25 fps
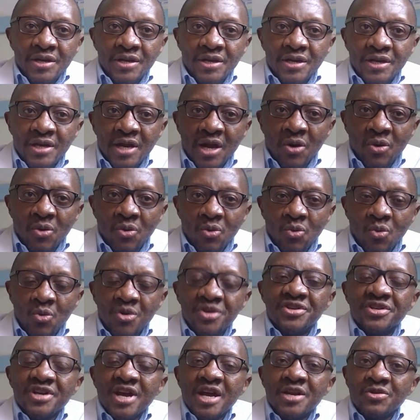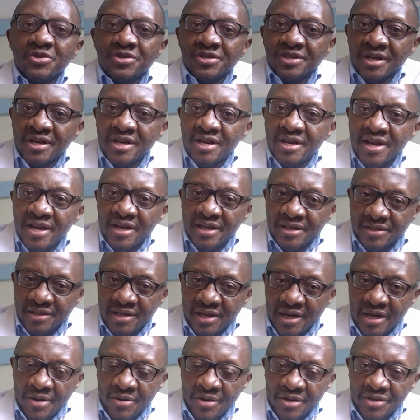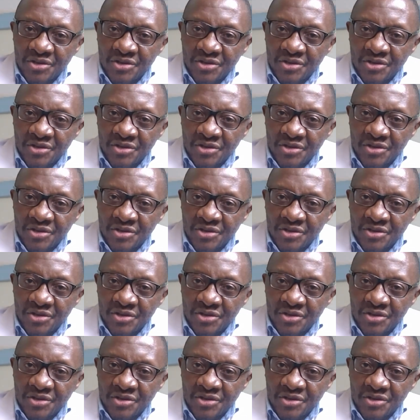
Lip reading: now we try to standardize our